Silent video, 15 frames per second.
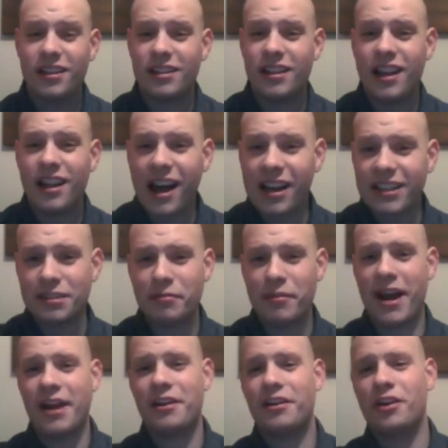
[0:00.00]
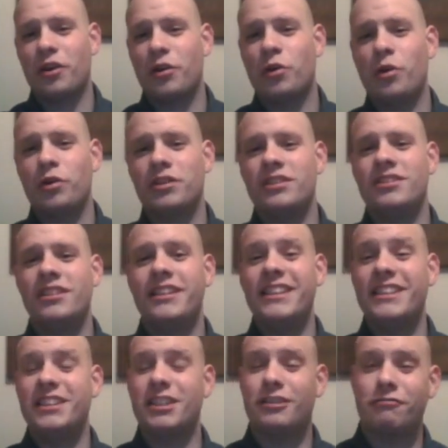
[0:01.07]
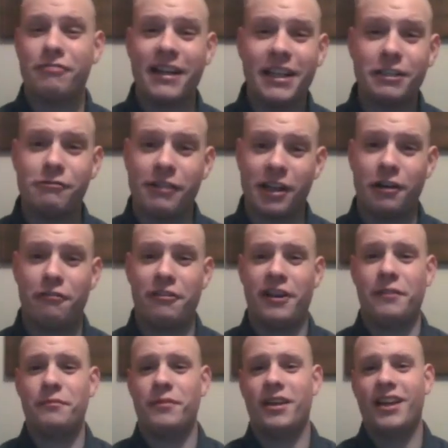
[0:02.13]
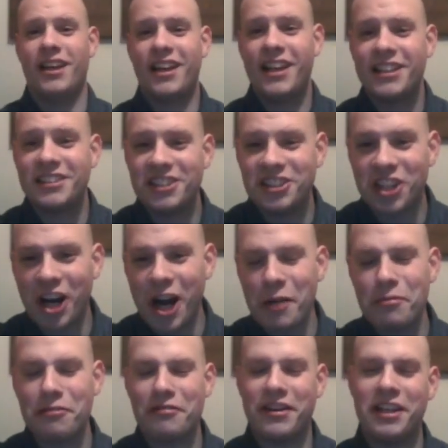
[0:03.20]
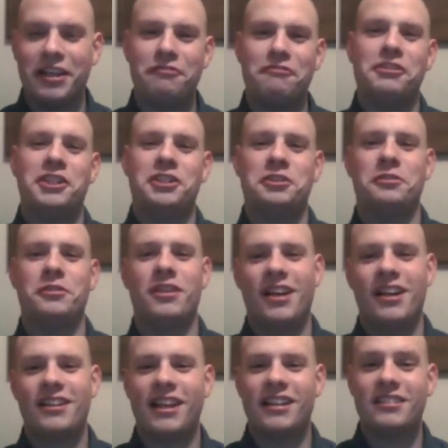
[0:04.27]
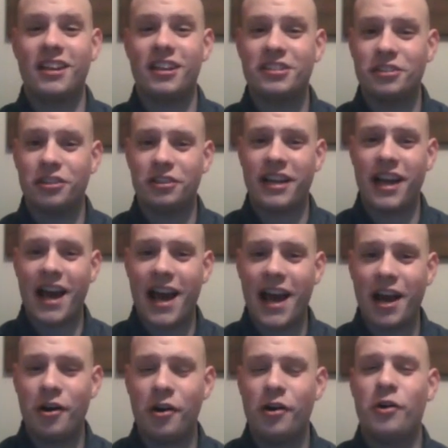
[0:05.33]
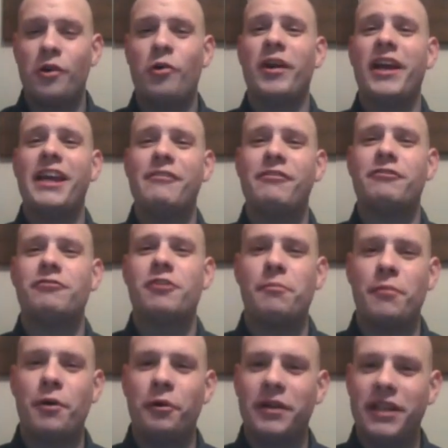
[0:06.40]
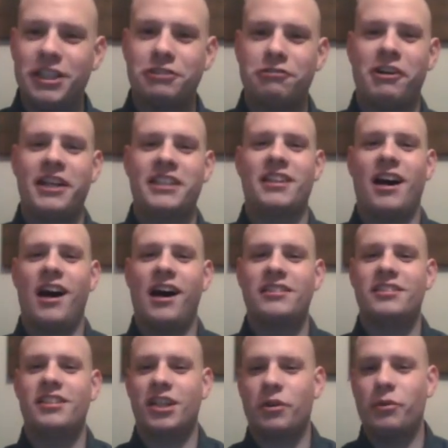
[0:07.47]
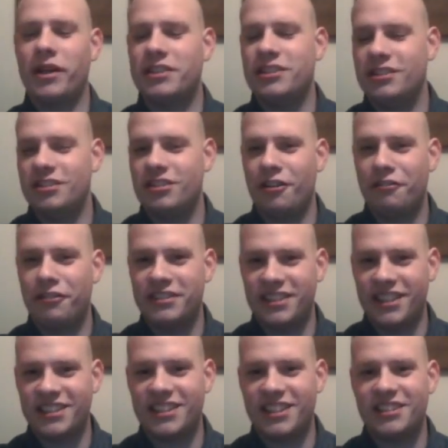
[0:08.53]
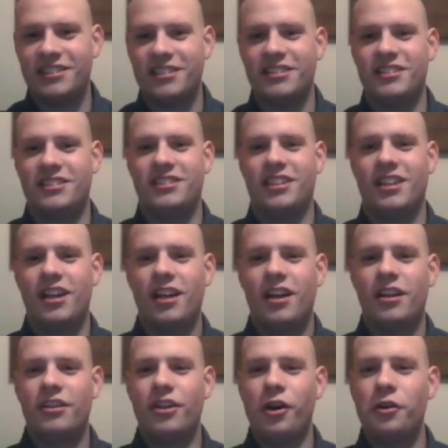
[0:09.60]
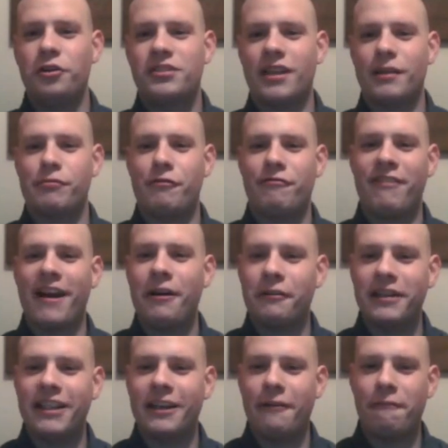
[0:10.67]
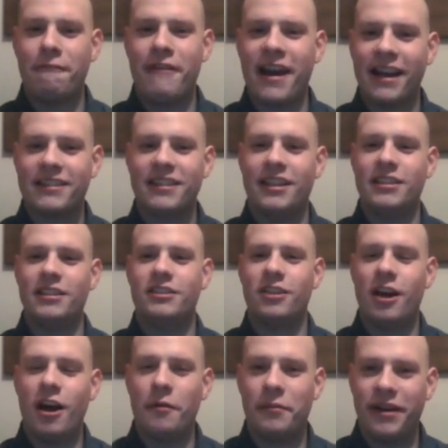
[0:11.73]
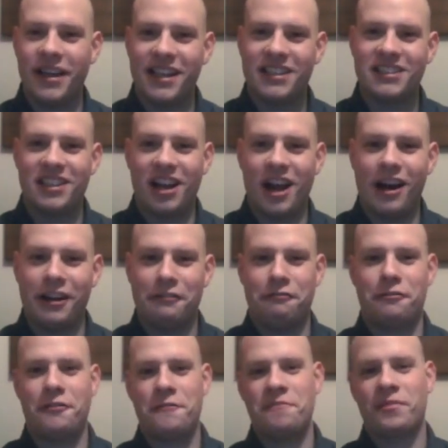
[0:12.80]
The last man, according to Nietzsche's rendering of him, is a type of individual that does not care or even remotely try to answer the questions of his existence, those that profoundly affect and determine his life.